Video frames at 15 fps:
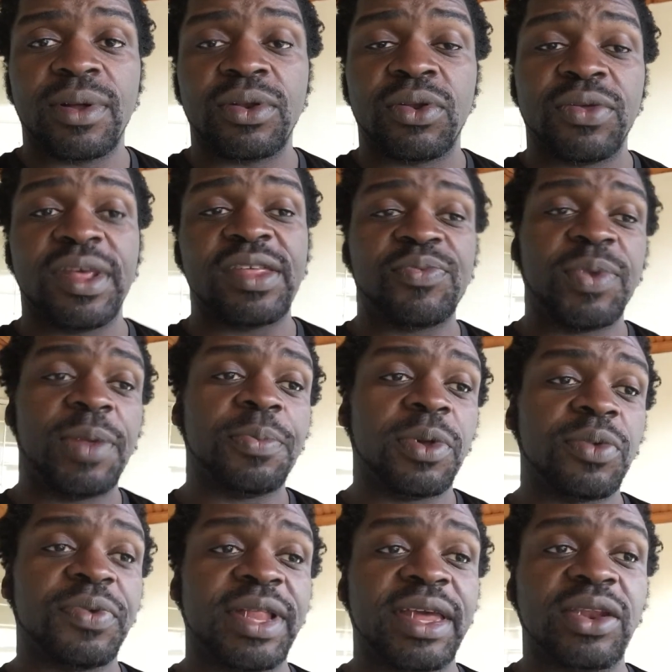Do these
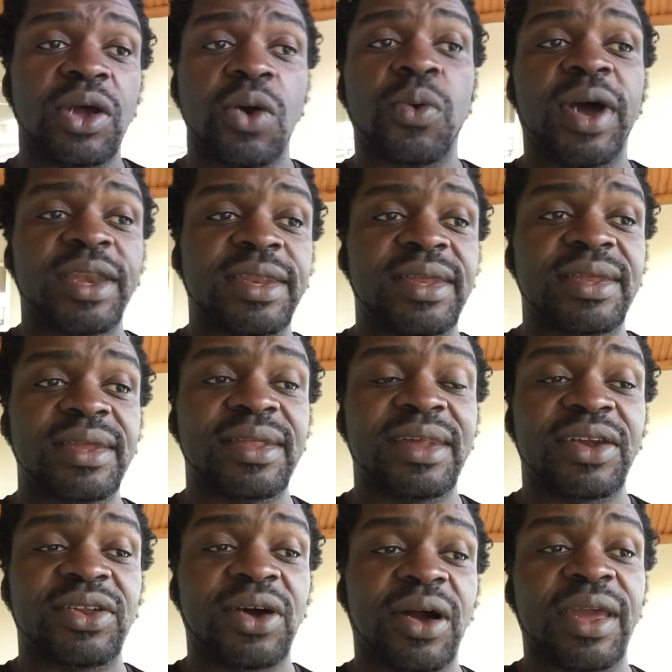people really know what
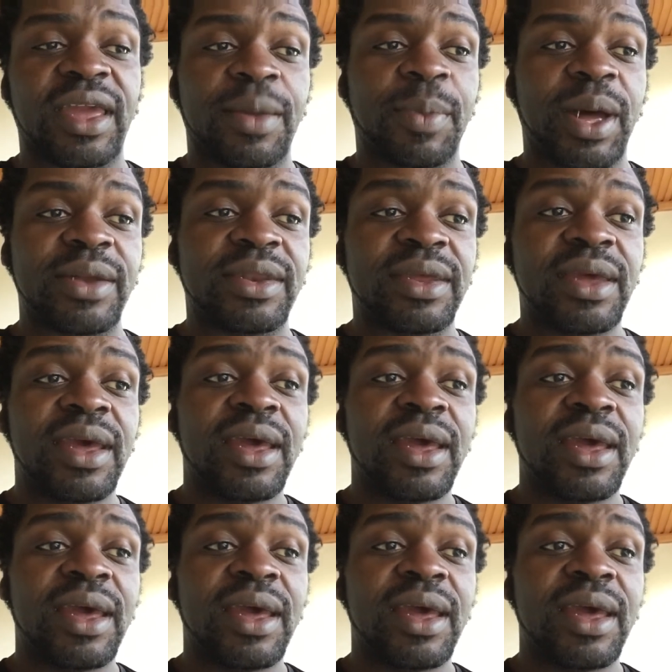they're talking about?